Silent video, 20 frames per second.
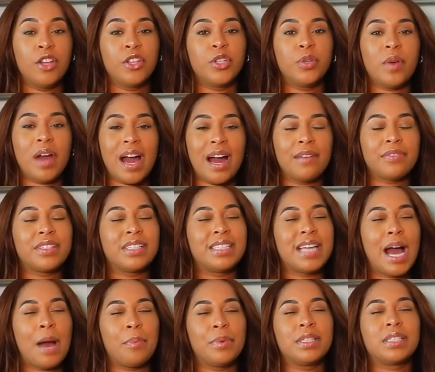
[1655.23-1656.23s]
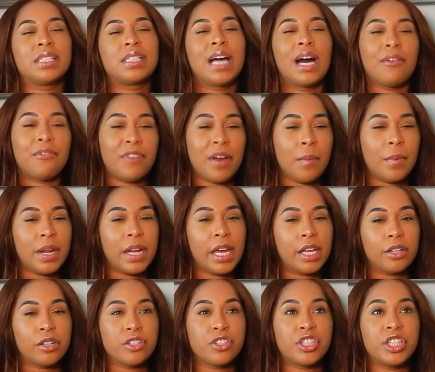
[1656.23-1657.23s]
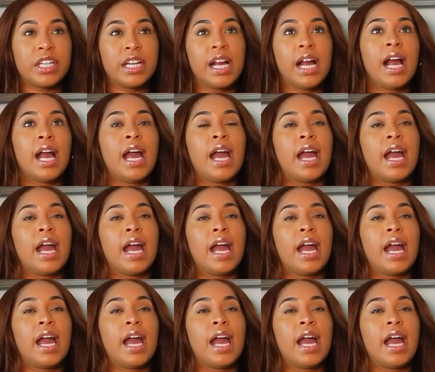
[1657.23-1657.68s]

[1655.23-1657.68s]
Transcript: you have to tap into that feminine energy